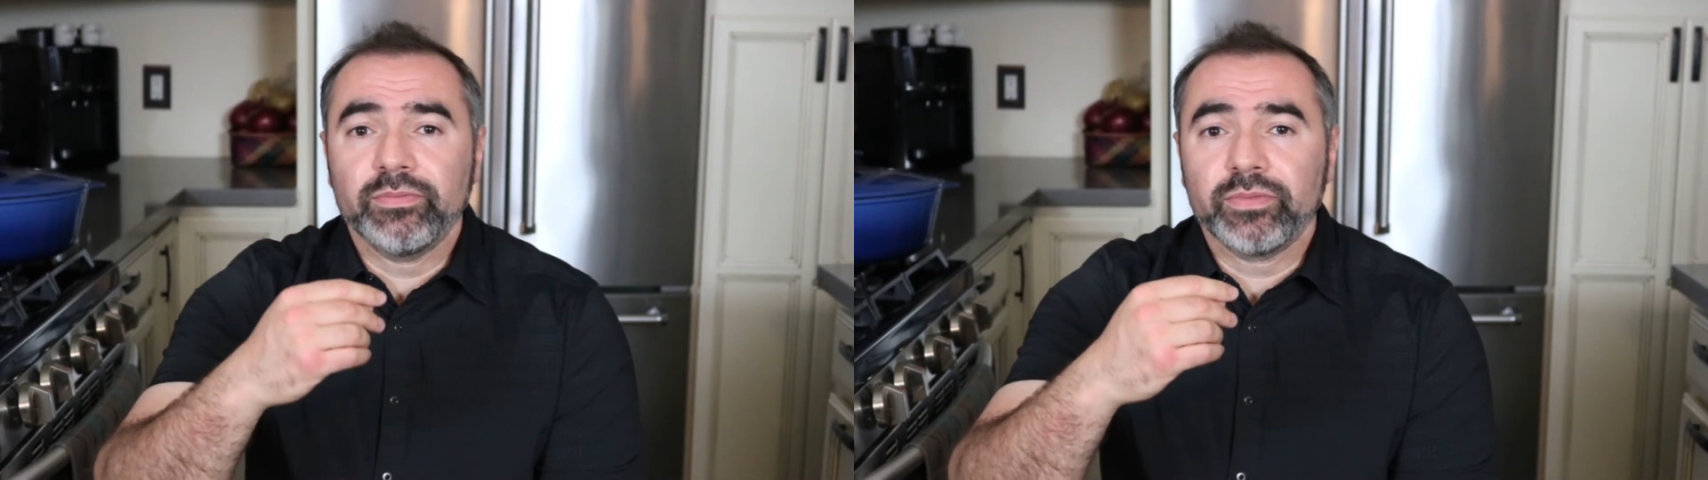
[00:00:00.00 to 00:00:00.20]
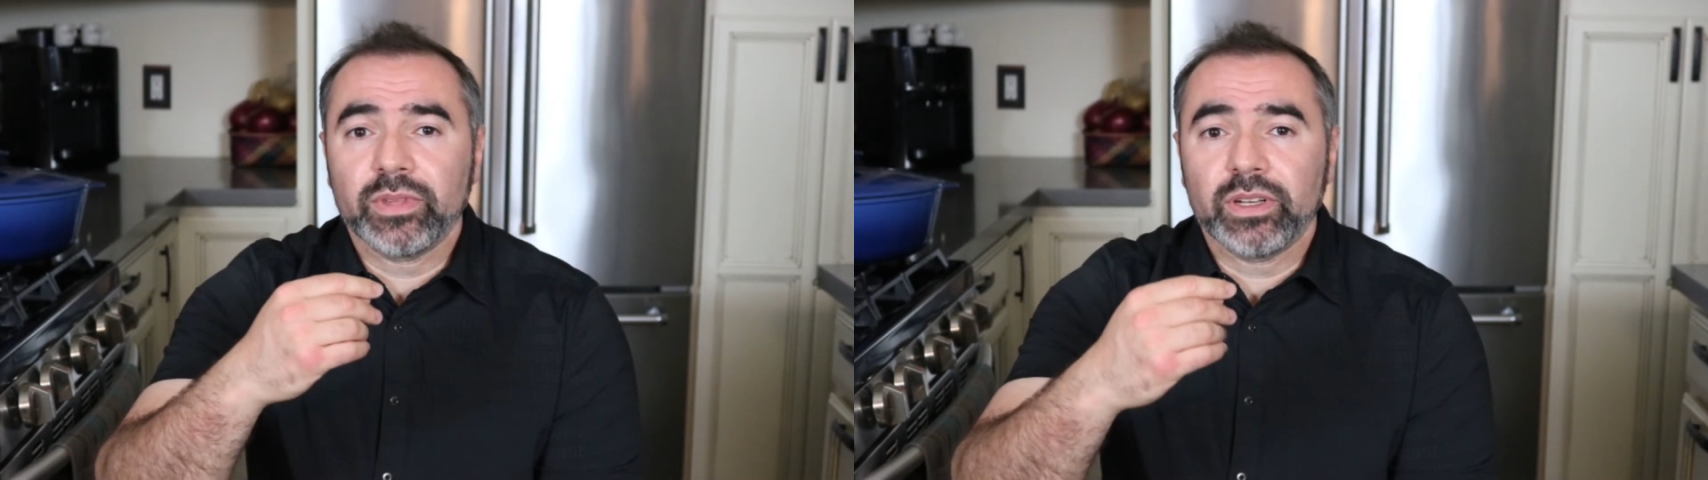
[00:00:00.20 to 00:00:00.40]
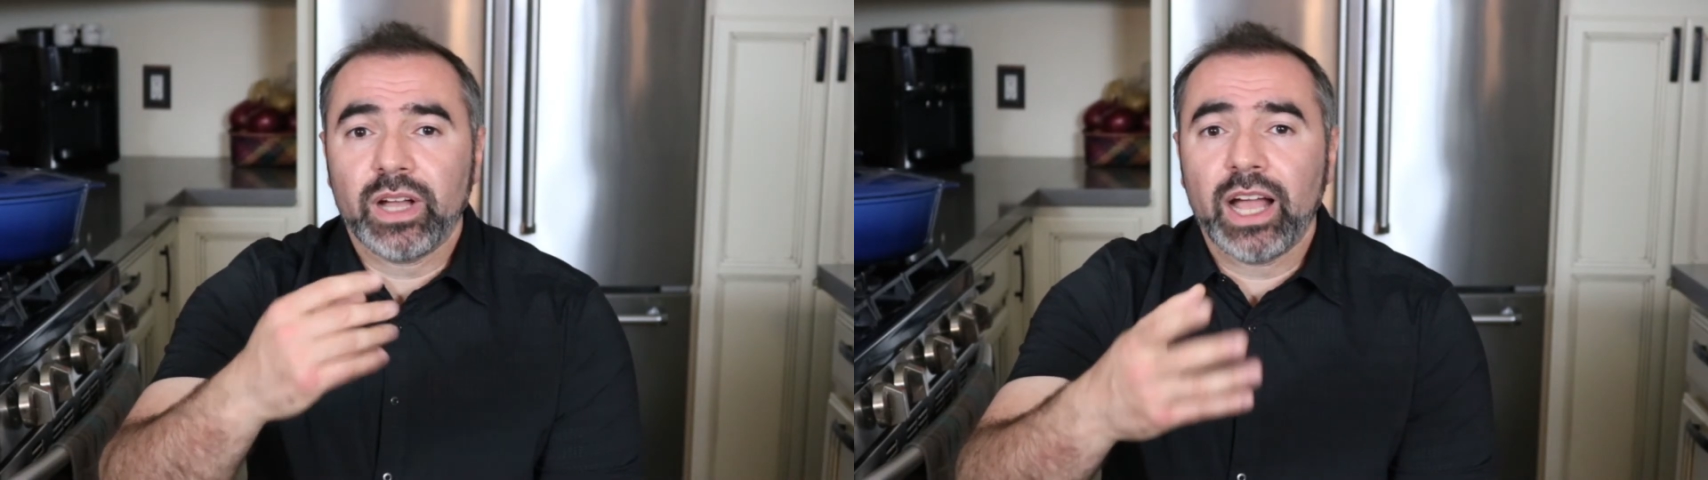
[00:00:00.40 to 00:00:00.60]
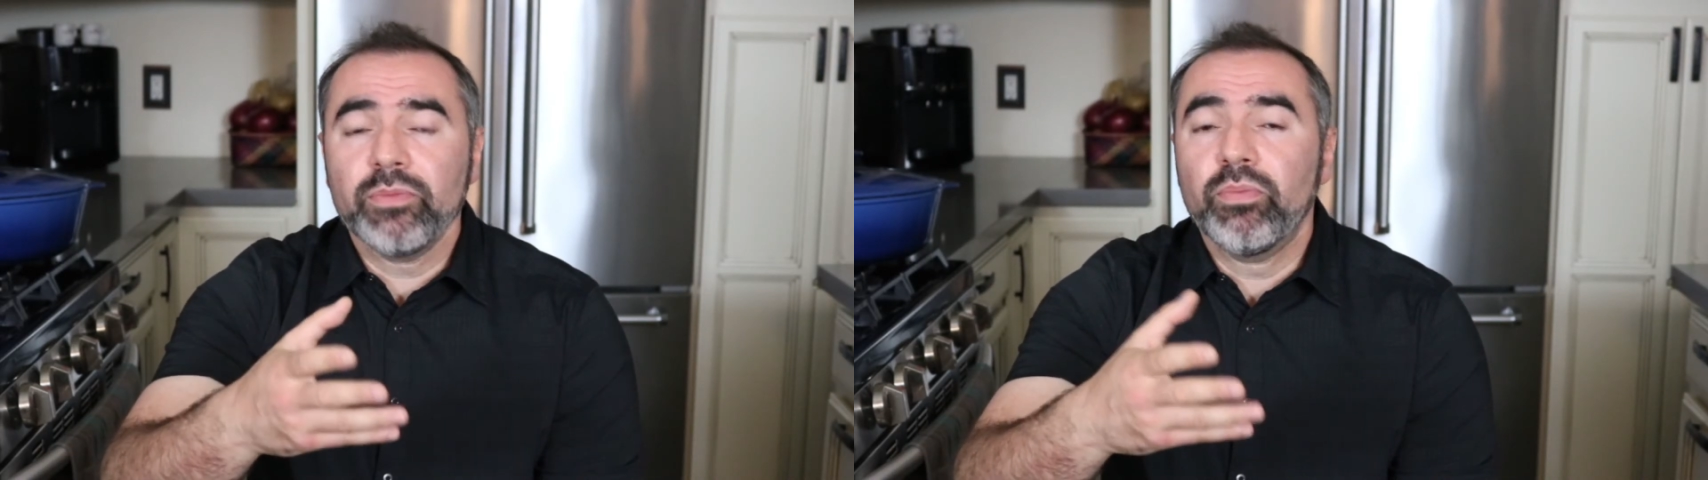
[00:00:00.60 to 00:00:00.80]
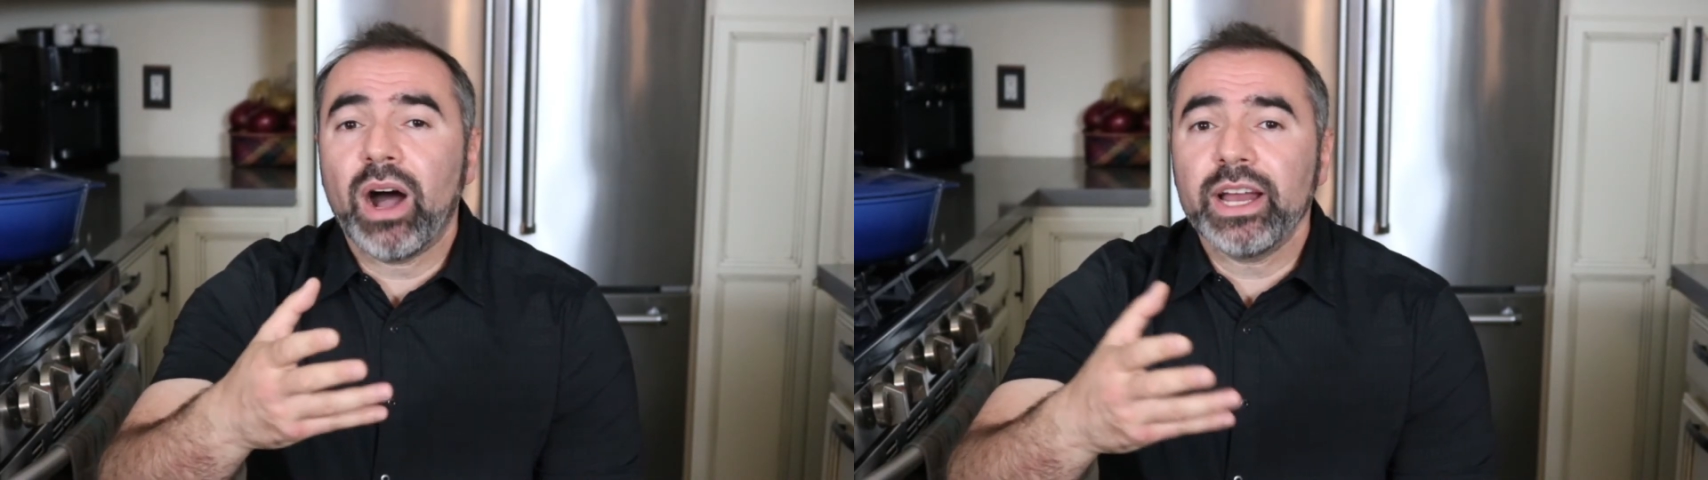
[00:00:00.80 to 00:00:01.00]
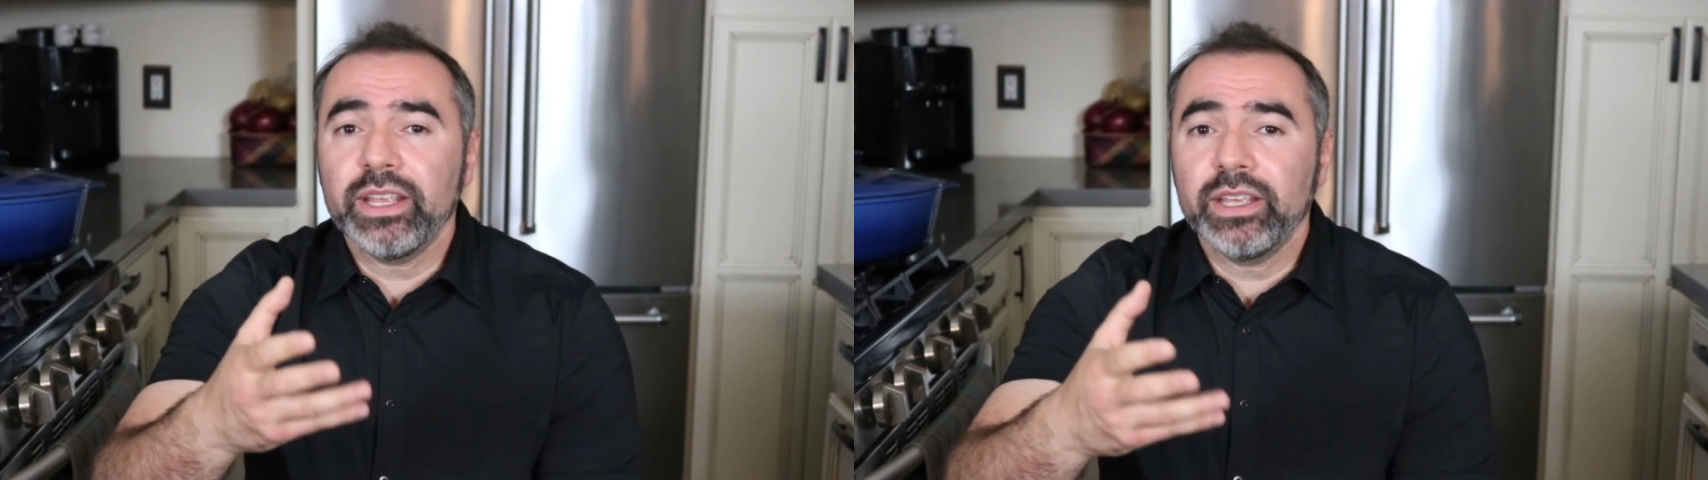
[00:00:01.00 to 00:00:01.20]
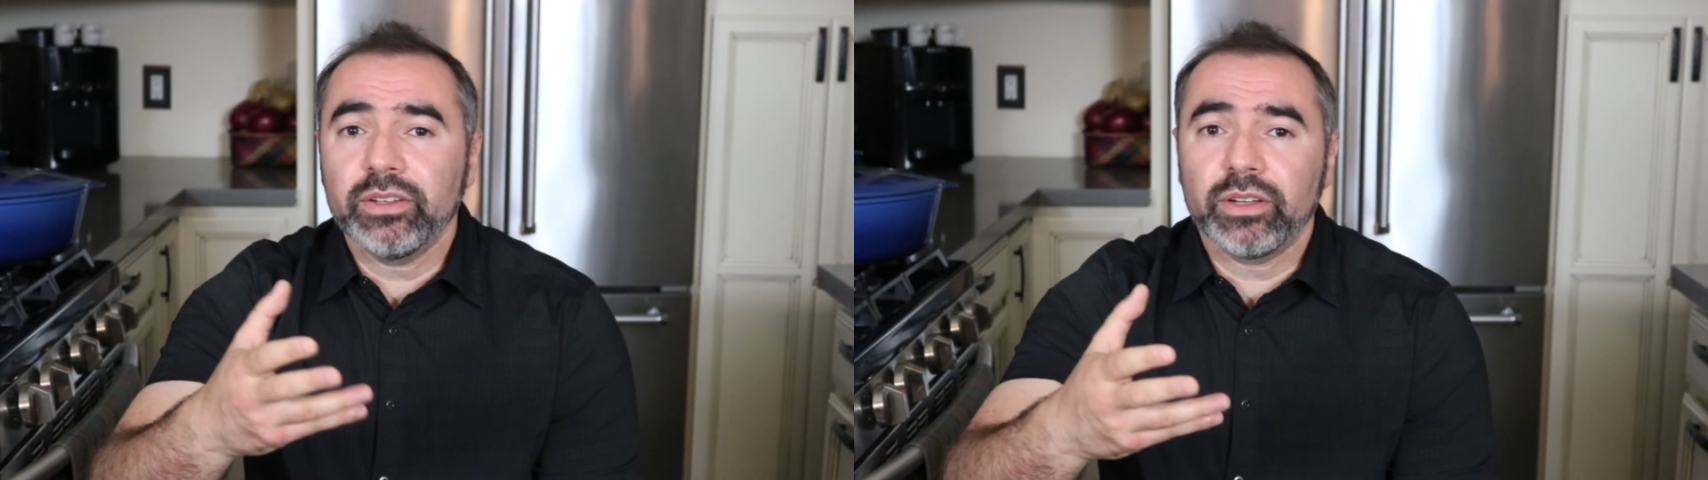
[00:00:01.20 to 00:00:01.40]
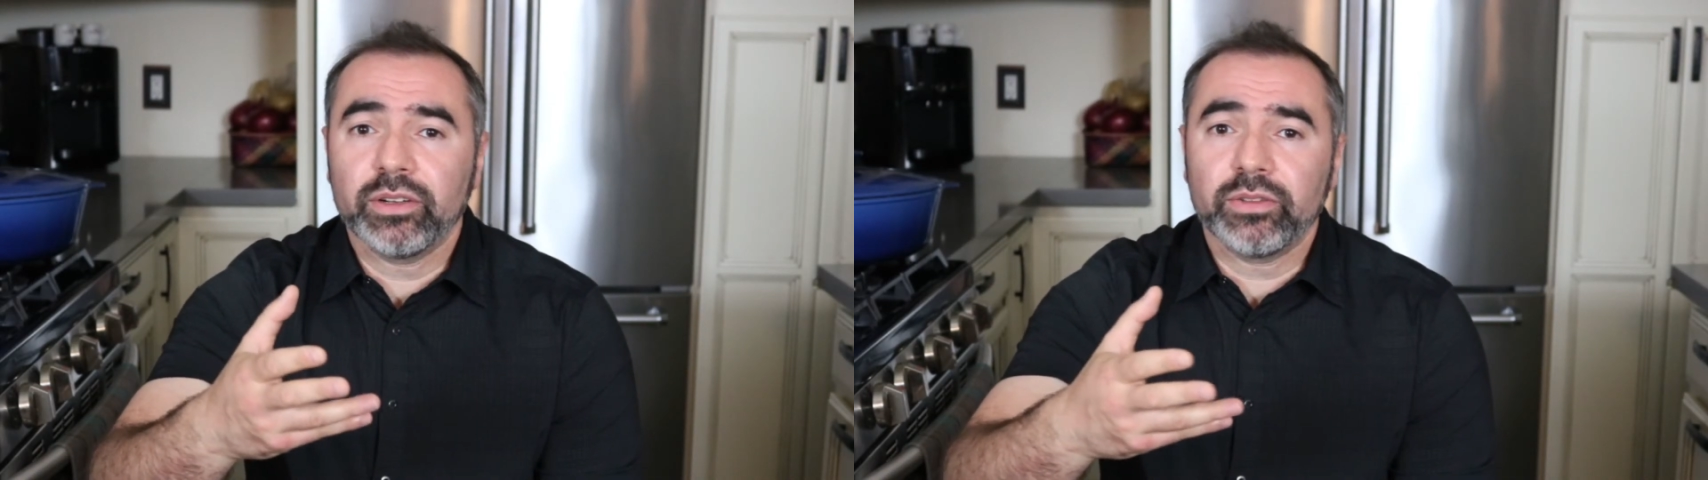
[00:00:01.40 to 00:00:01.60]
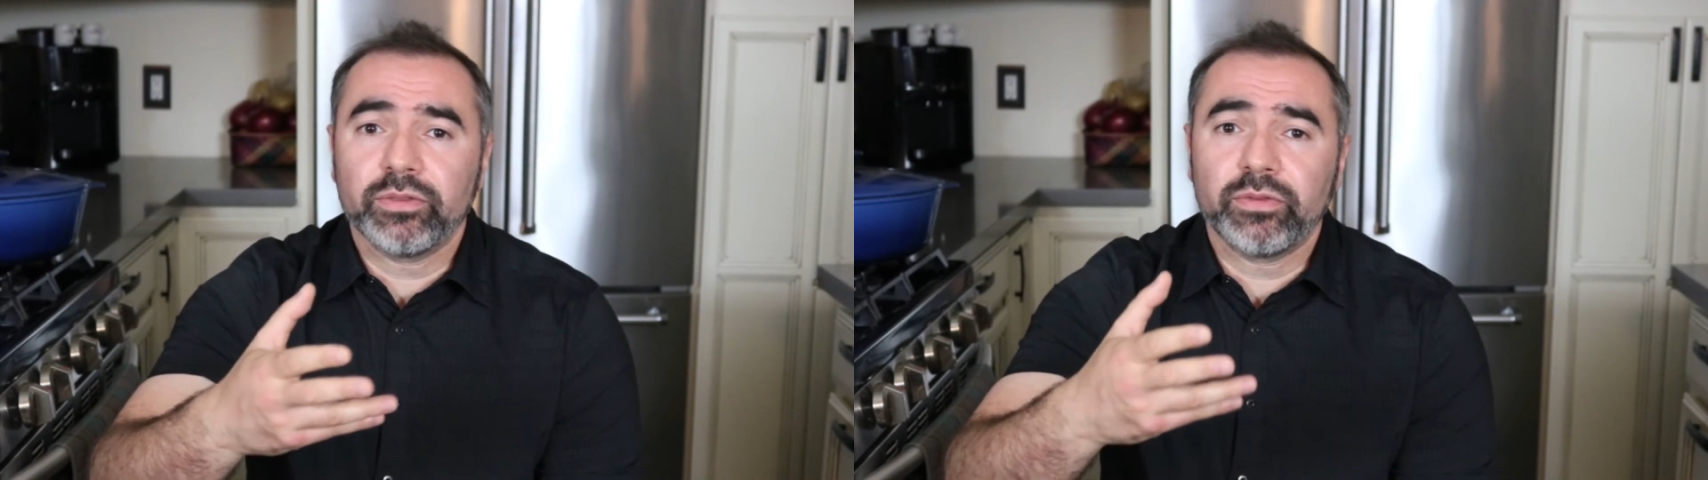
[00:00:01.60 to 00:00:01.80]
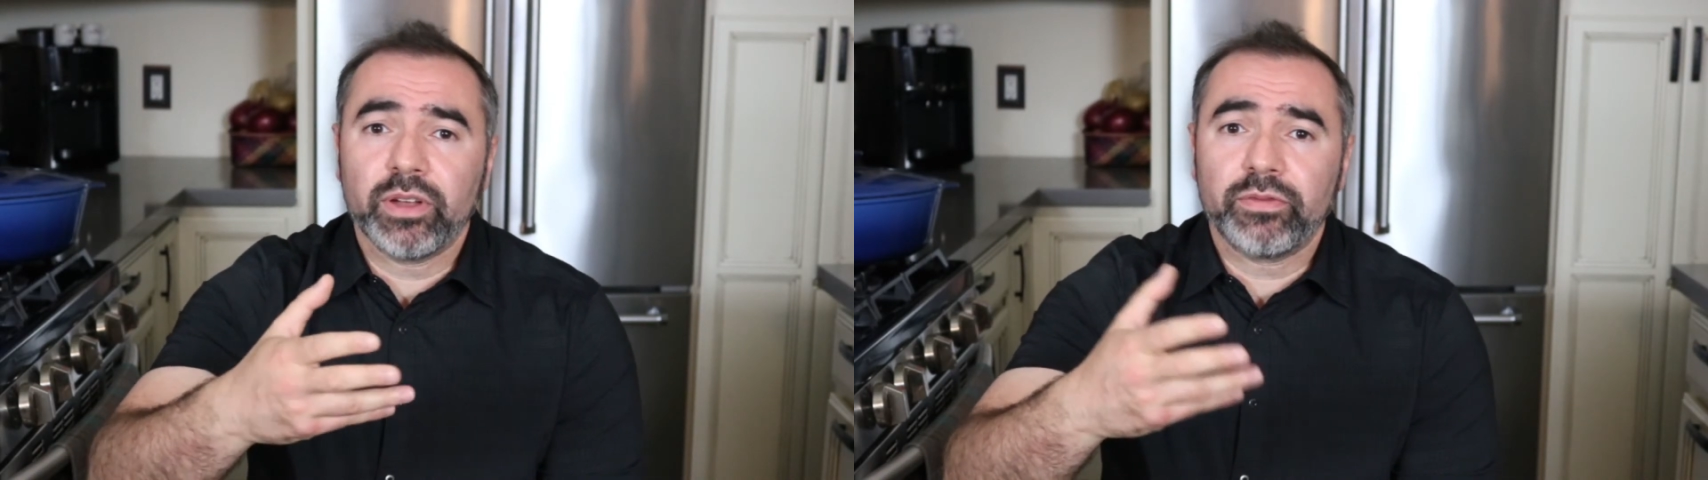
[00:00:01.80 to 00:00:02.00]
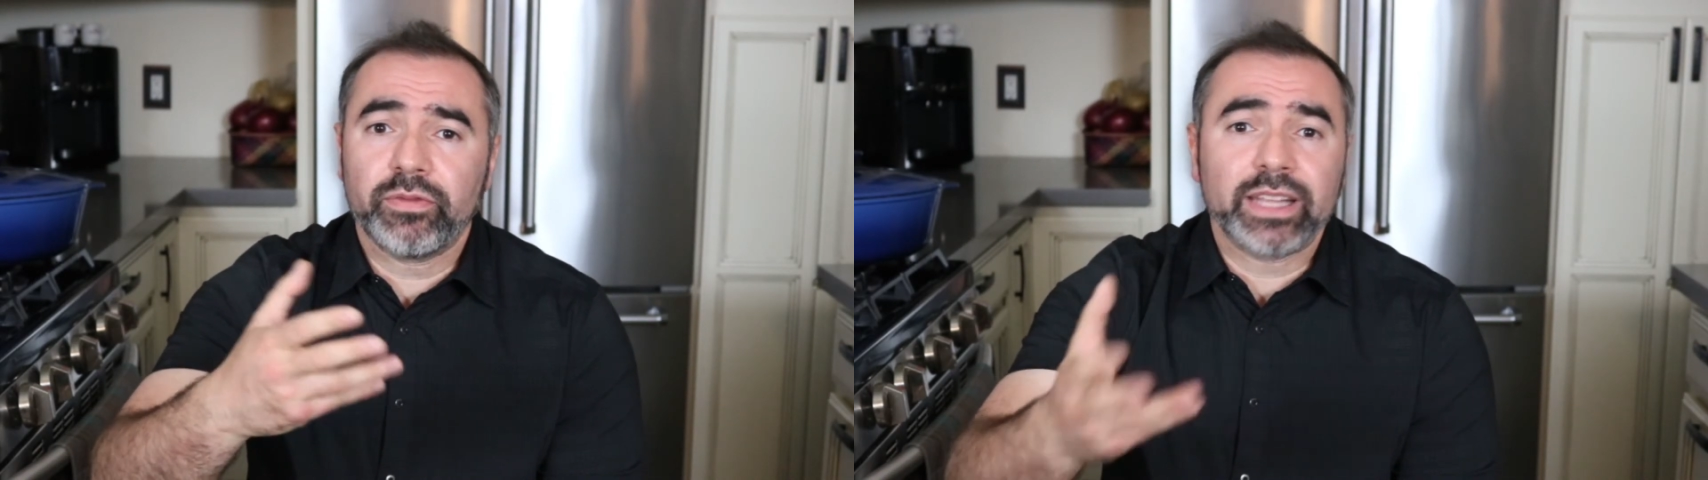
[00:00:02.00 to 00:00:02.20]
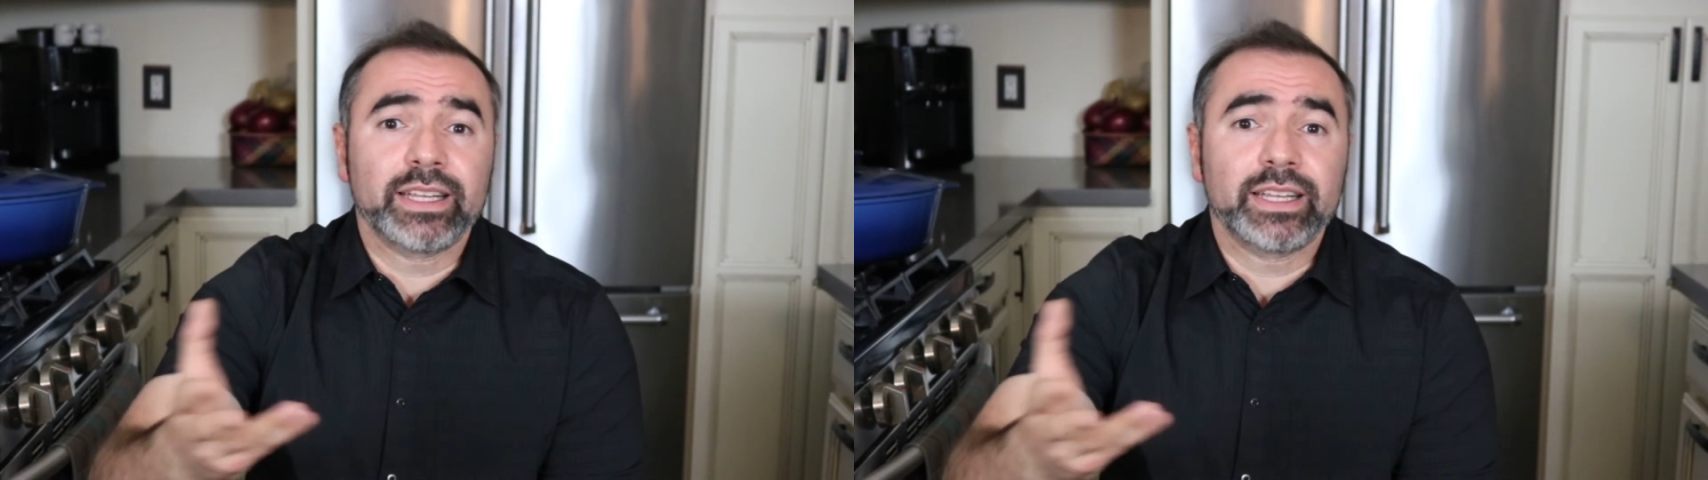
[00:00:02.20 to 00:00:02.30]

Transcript: high body fat